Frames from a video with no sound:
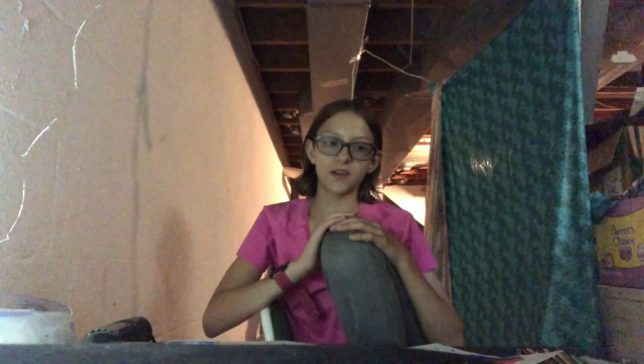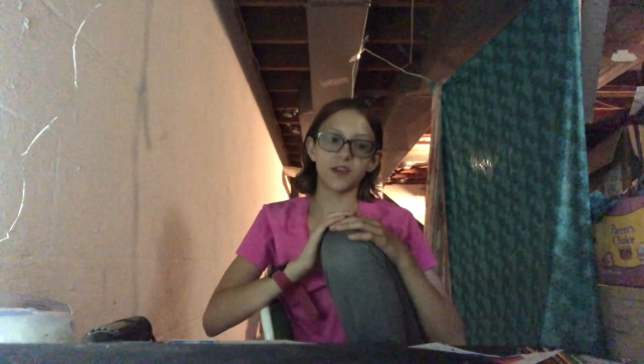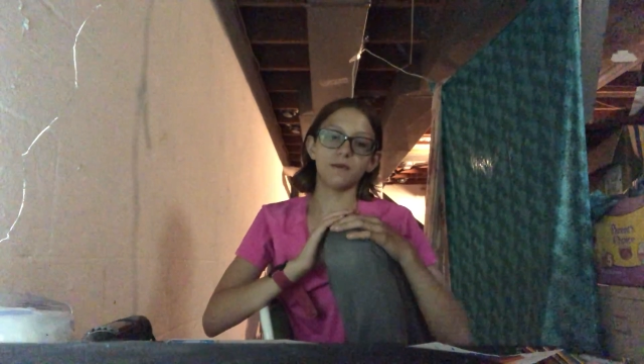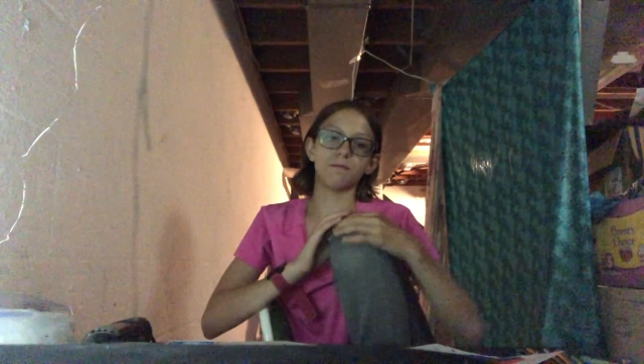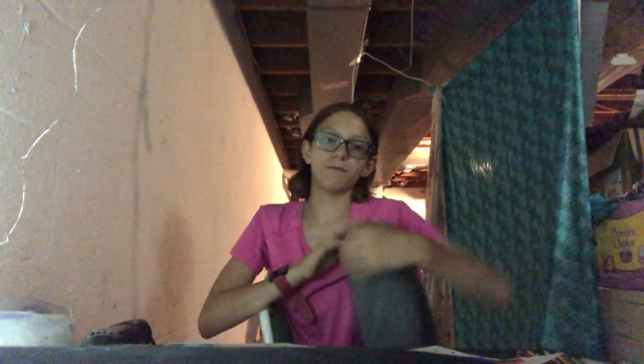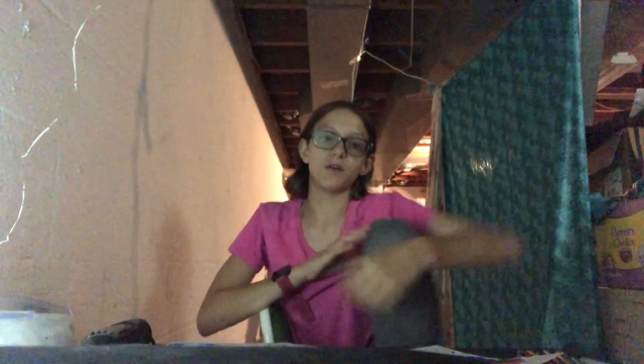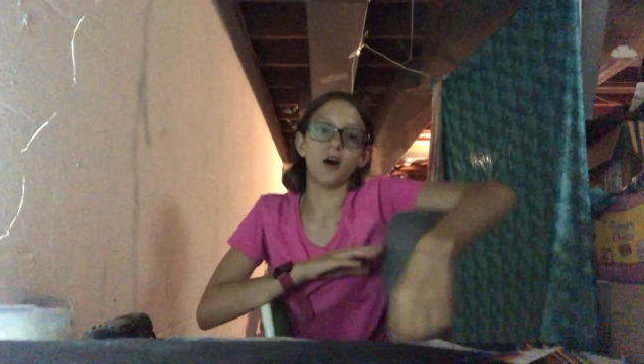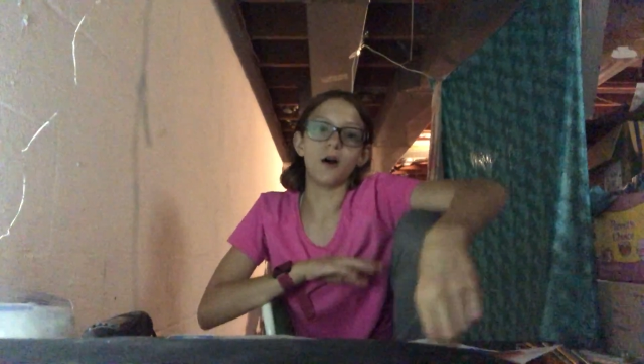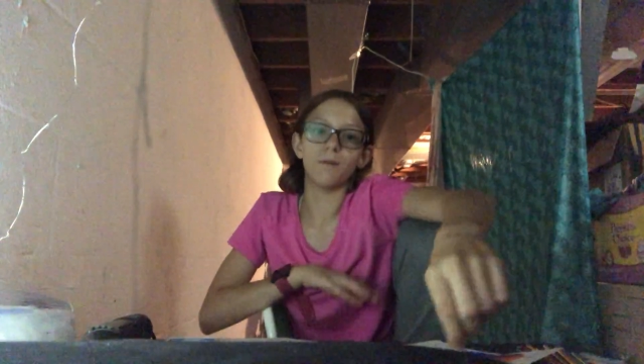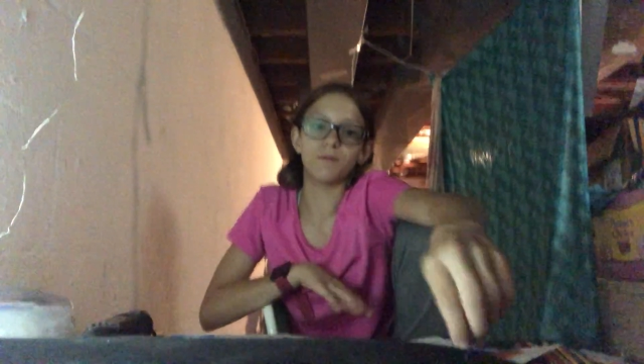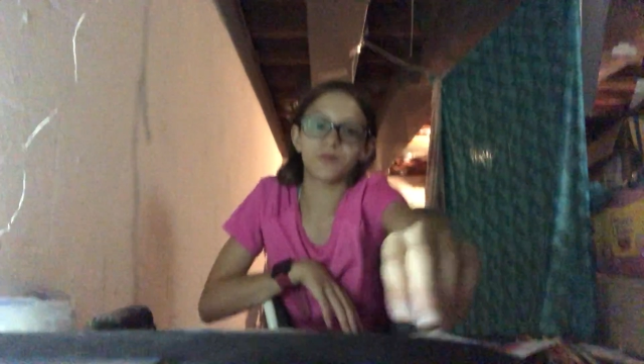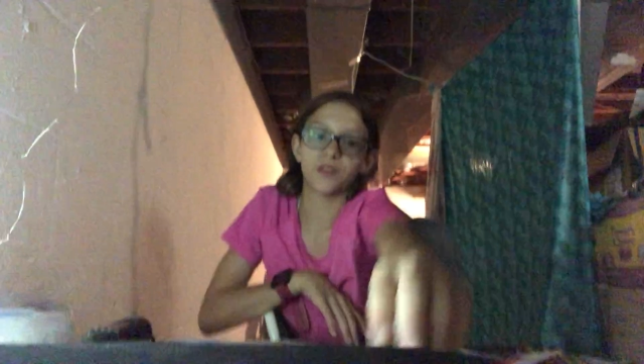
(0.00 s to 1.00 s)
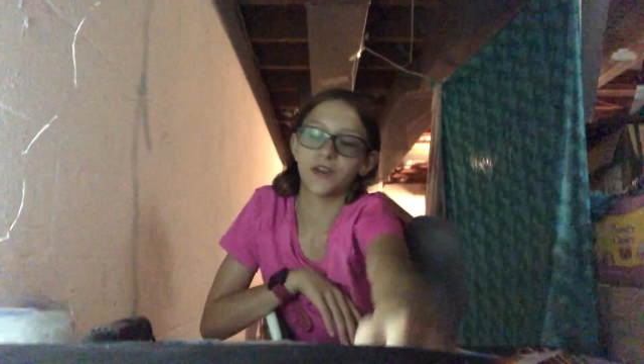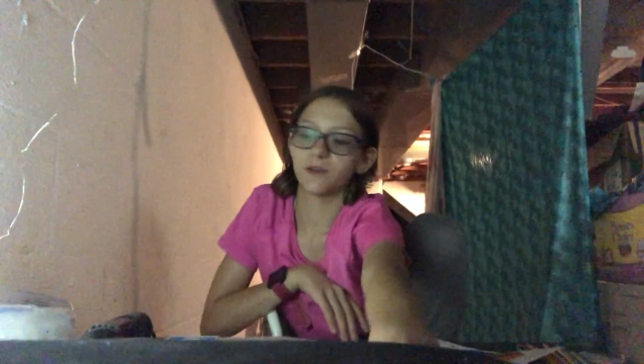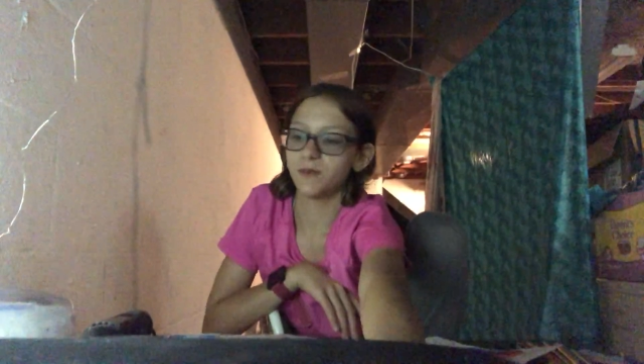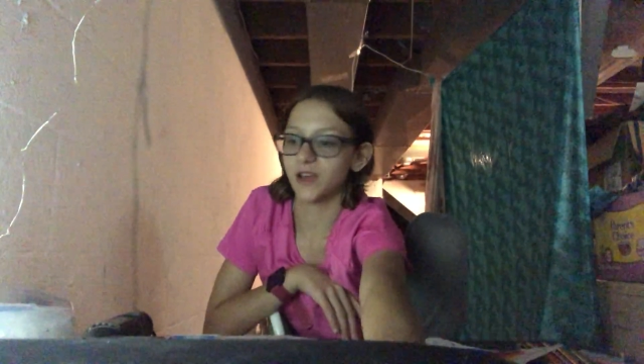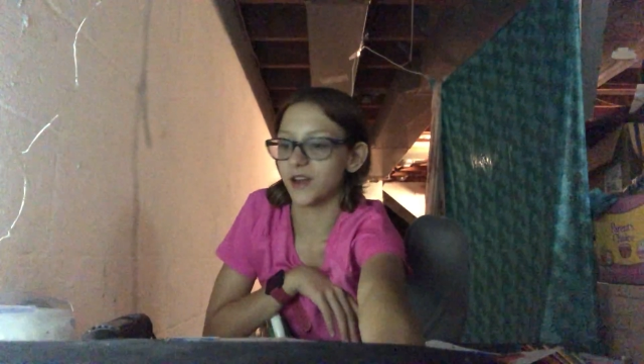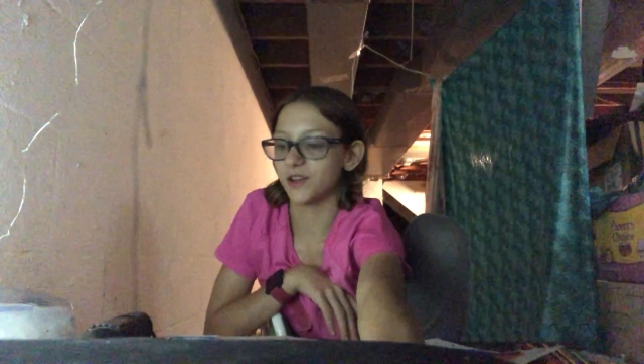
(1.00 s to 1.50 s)
It
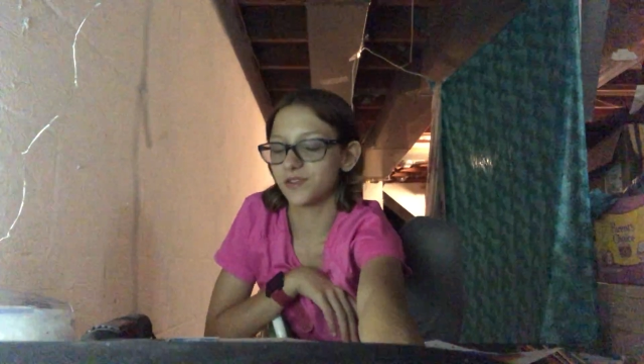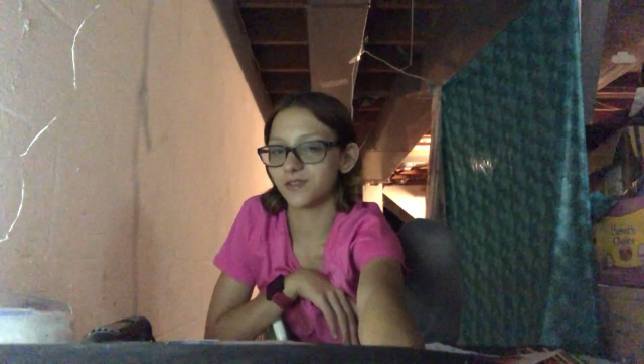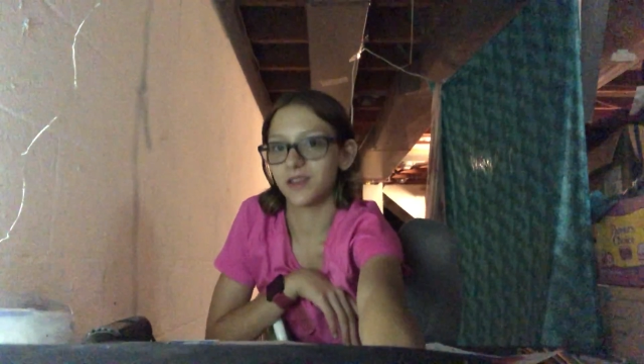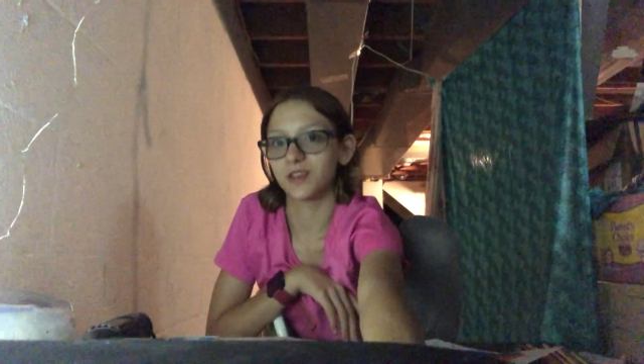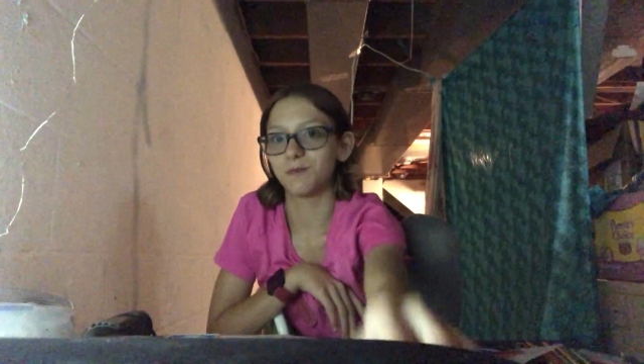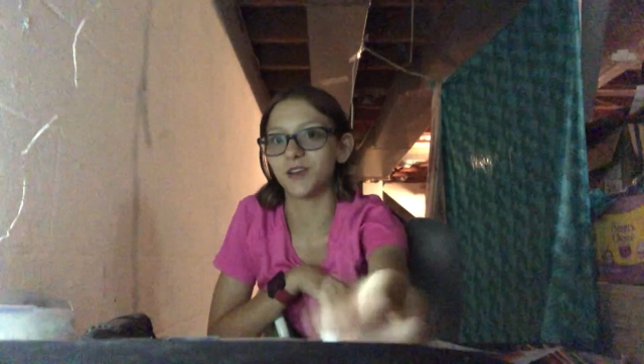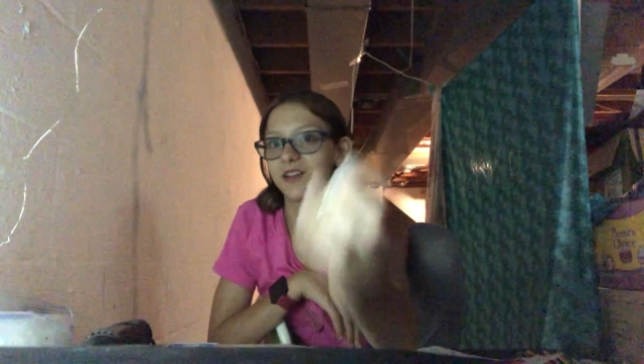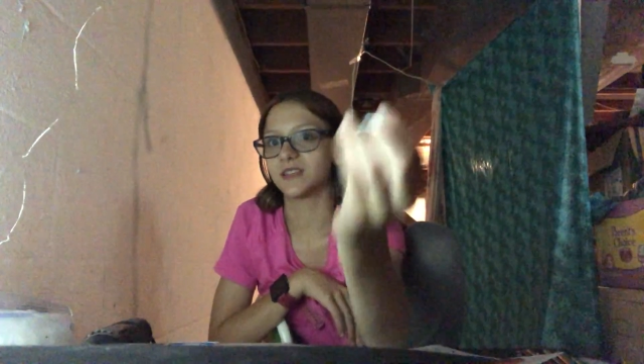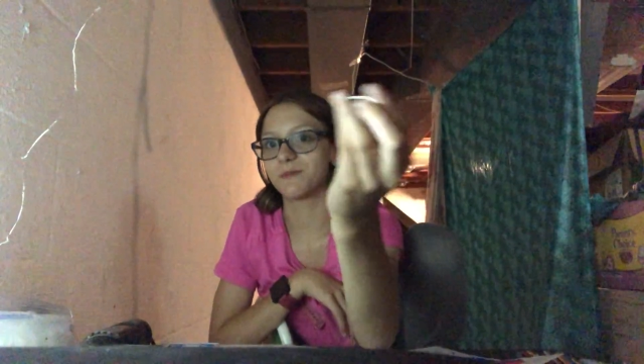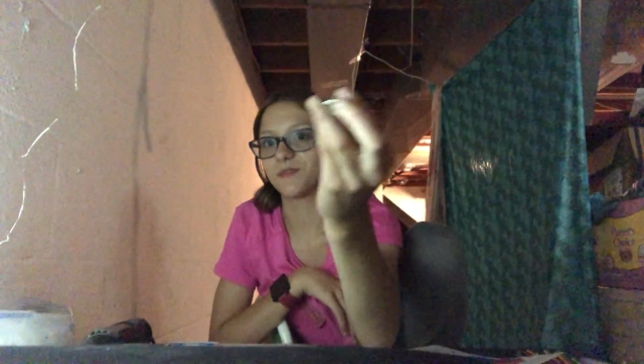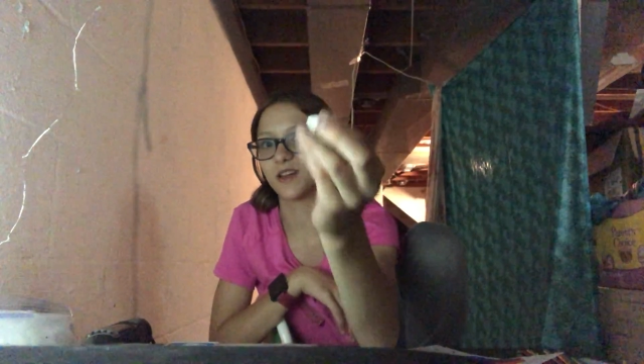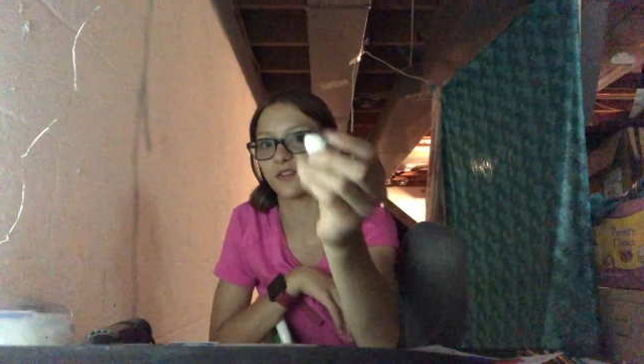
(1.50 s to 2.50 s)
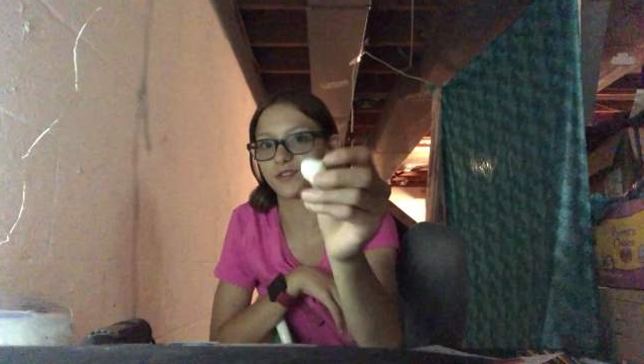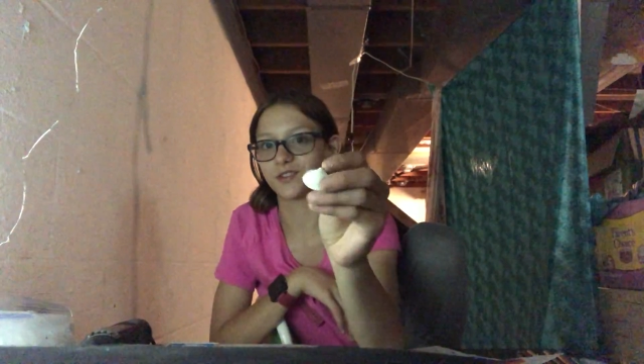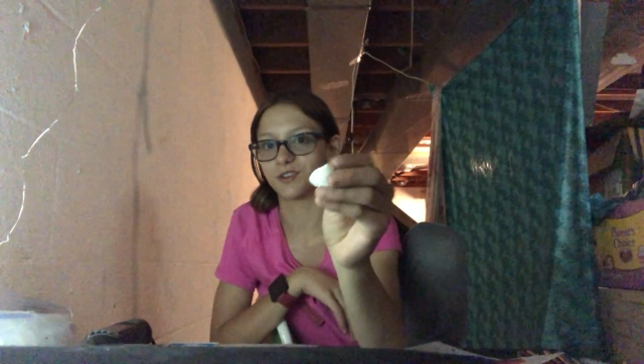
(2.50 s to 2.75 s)
could be any type of necklace.